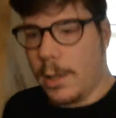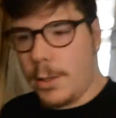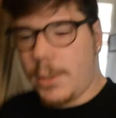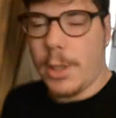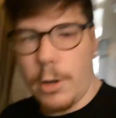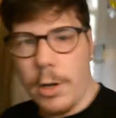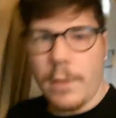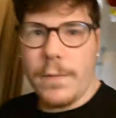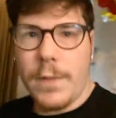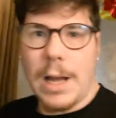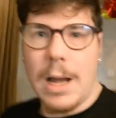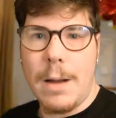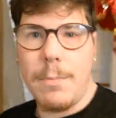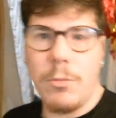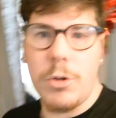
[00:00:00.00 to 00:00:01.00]
Sorry if the
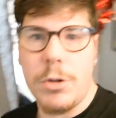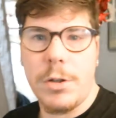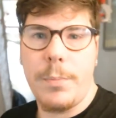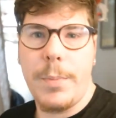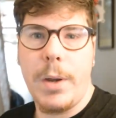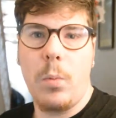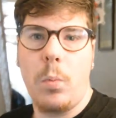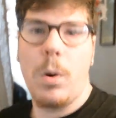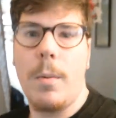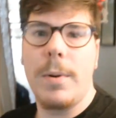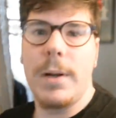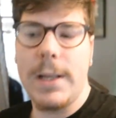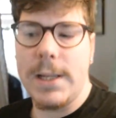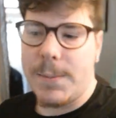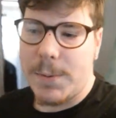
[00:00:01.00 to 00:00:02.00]
camera's a bit
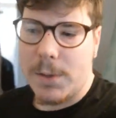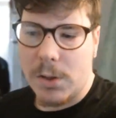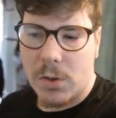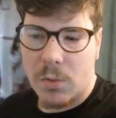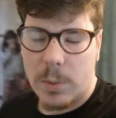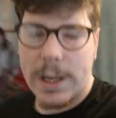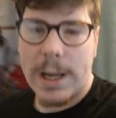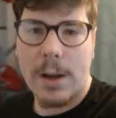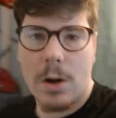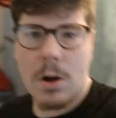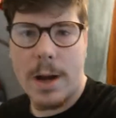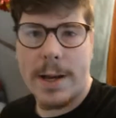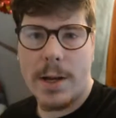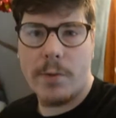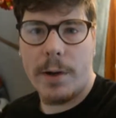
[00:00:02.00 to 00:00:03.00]
wobbly, it's because we ain't
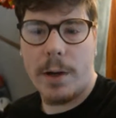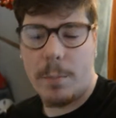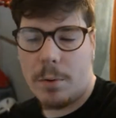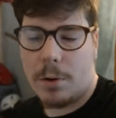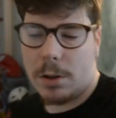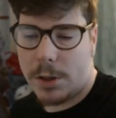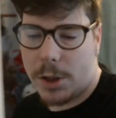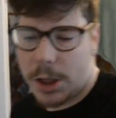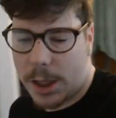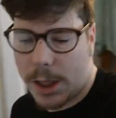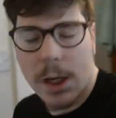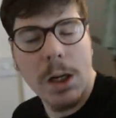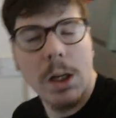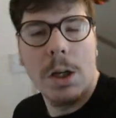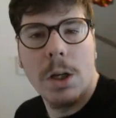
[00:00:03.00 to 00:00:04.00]
got a apart
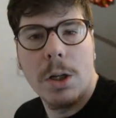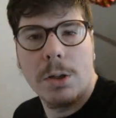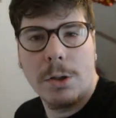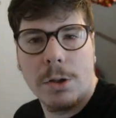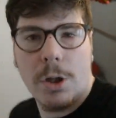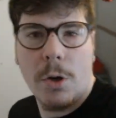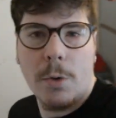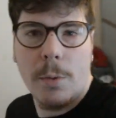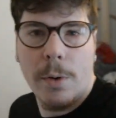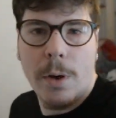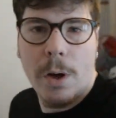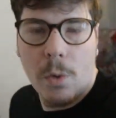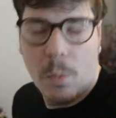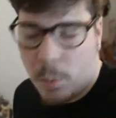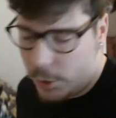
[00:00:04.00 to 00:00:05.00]
yet, so
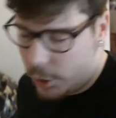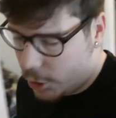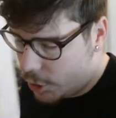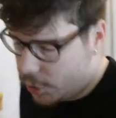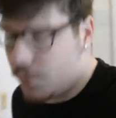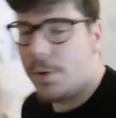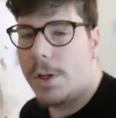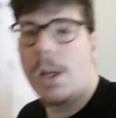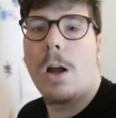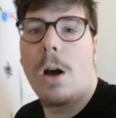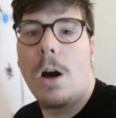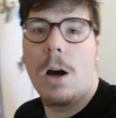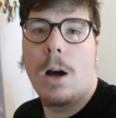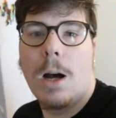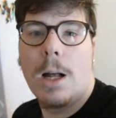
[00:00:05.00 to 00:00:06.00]
we're just using
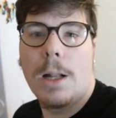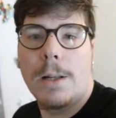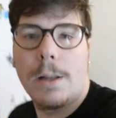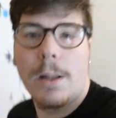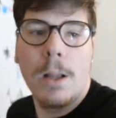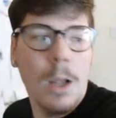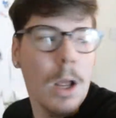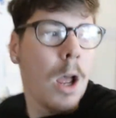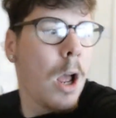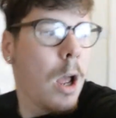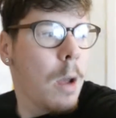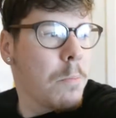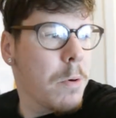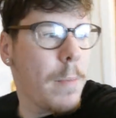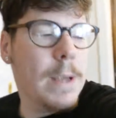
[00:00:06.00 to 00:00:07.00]
our hand.
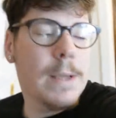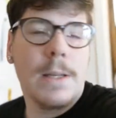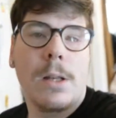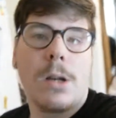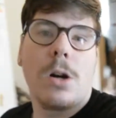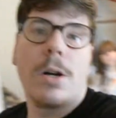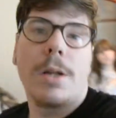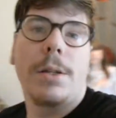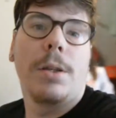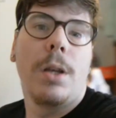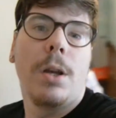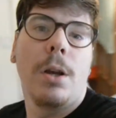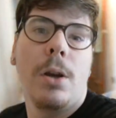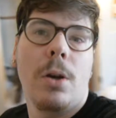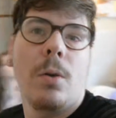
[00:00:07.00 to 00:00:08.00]
But basically guys,
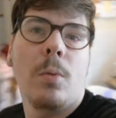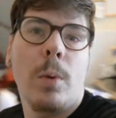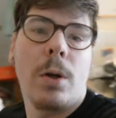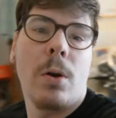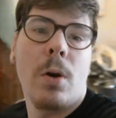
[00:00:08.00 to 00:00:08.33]
no, we're, oh.